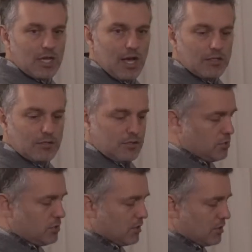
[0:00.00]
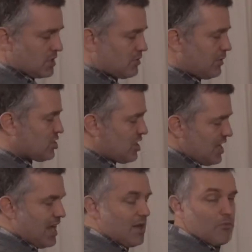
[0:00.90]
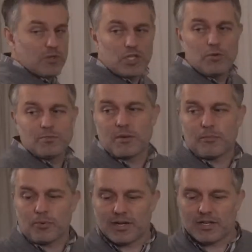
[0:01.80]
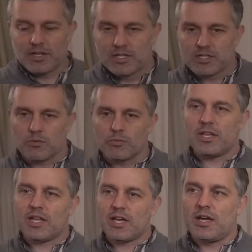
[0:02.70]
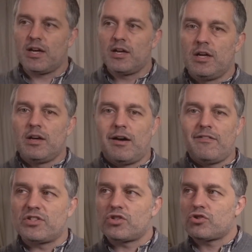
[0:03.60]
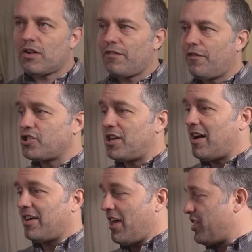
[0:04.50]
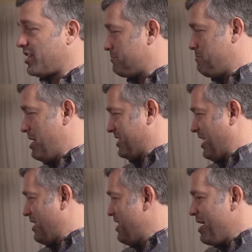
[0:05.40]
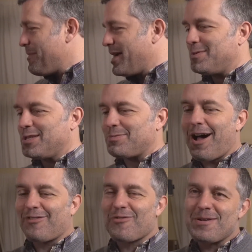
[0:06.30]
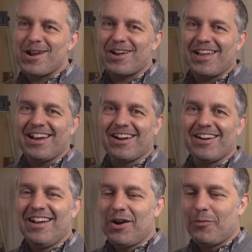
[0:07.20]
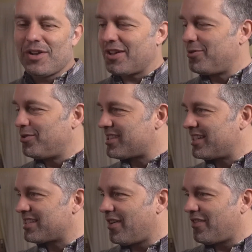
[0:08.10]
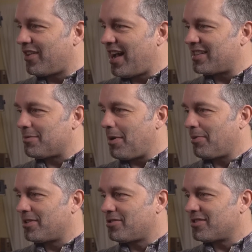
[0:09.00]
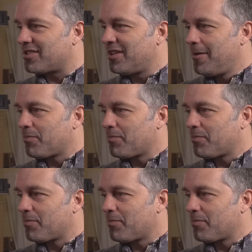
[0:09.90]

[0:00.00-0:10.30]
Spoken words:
undo the switch, it resumes the print. So really kind of of a trick functionality. I think it's amazing. It makes me smile from ear to ear. One of the coolest things I've ever added to my printers,